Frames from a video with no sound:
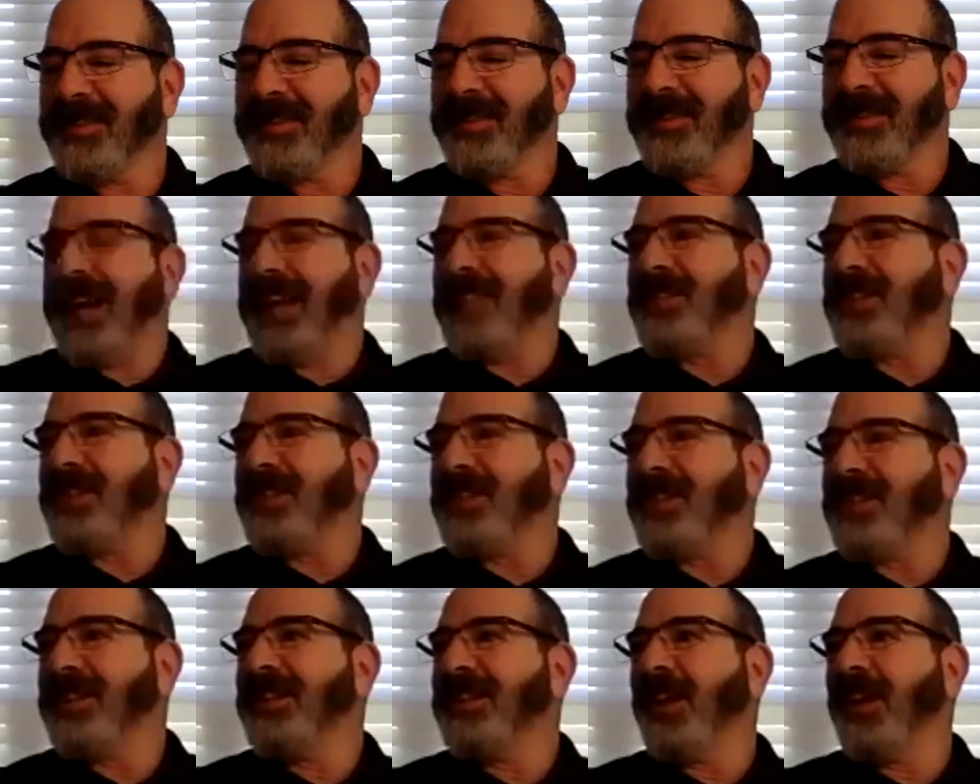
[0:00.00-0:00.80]
I guess
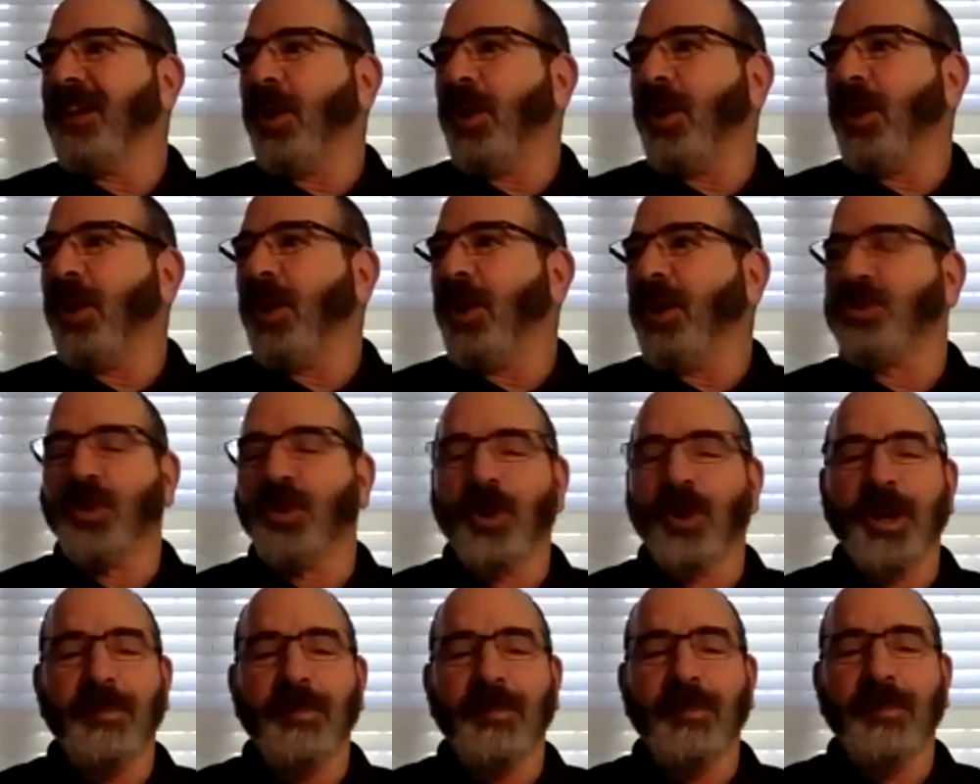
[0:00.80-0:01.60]
a long
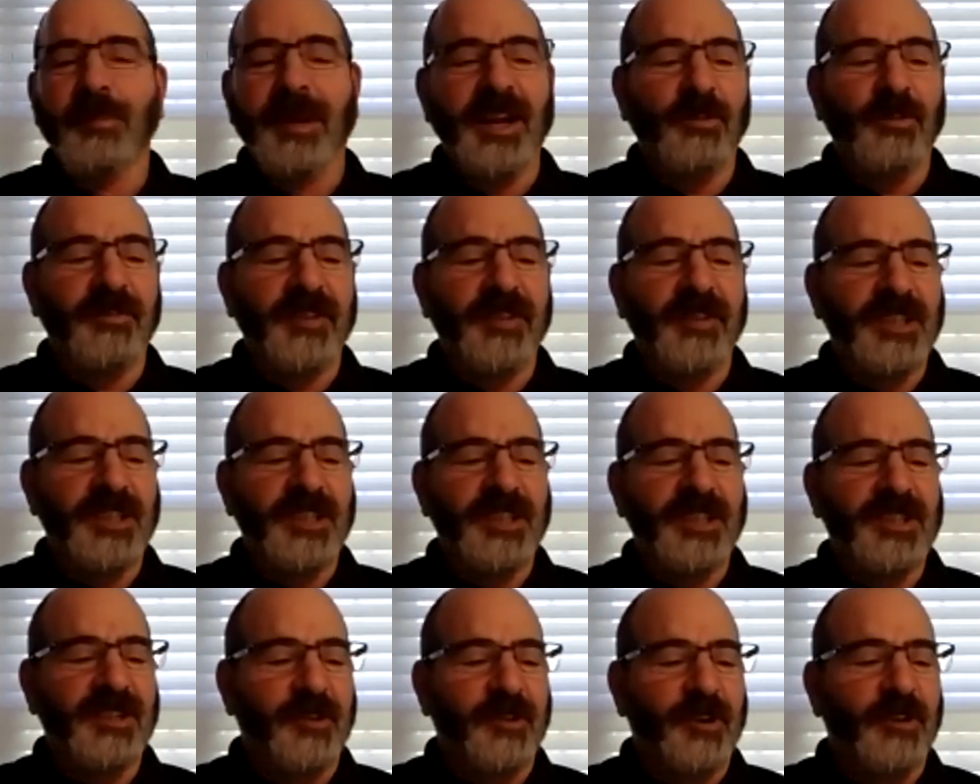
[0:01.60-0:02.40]
story, but I know
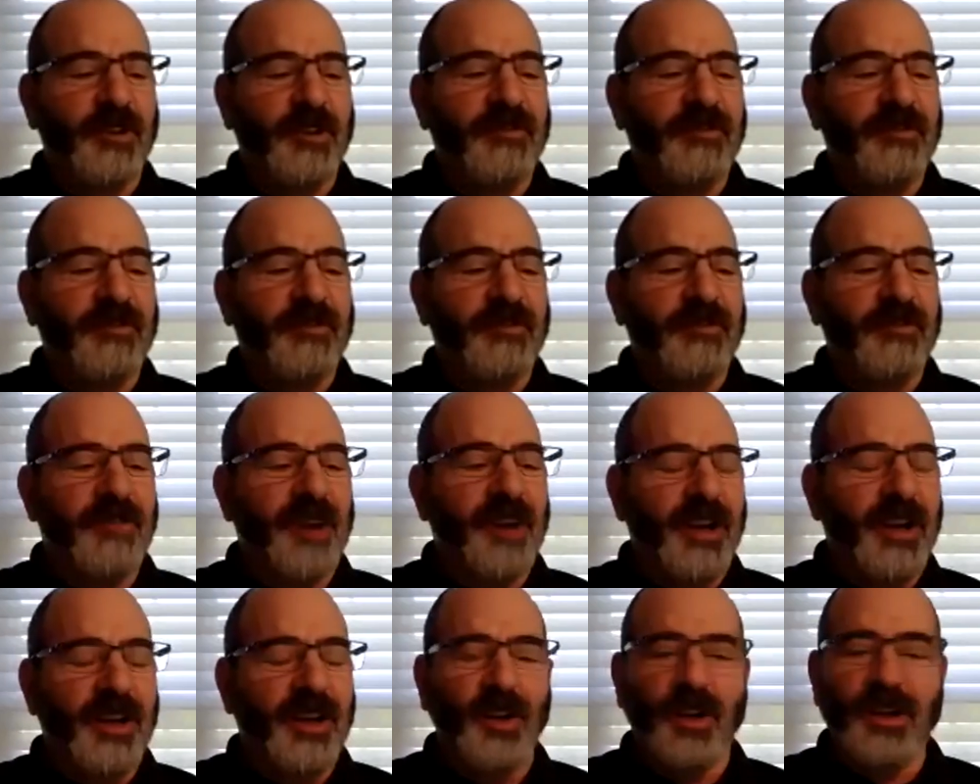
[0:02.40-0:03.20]
Vincent for a
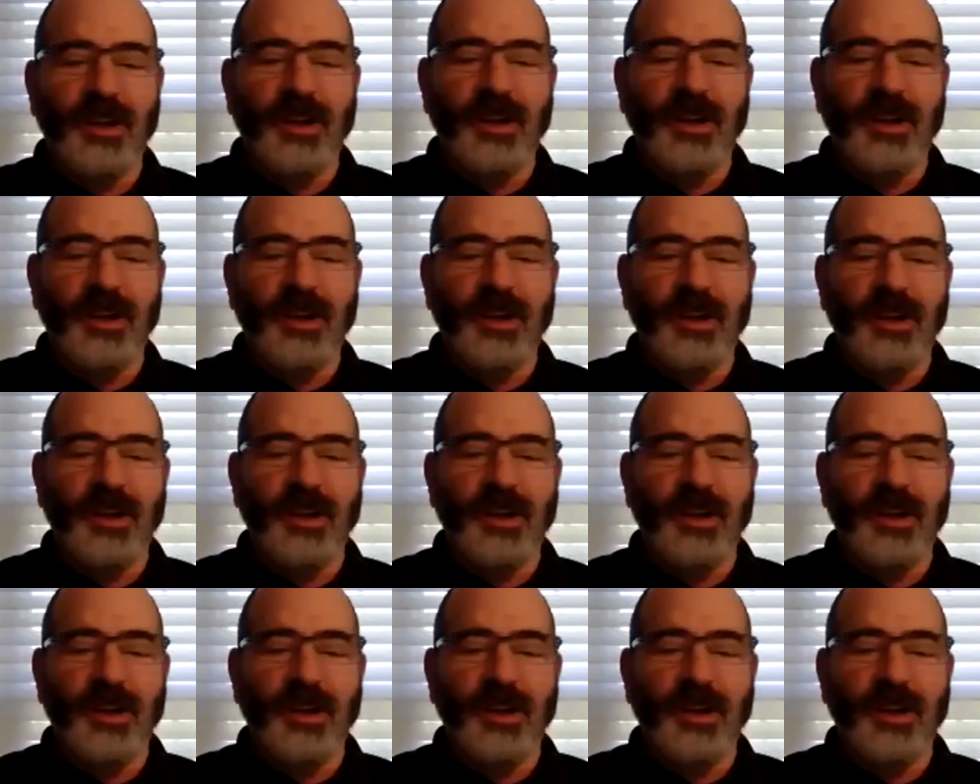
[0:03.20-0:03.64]
very long time.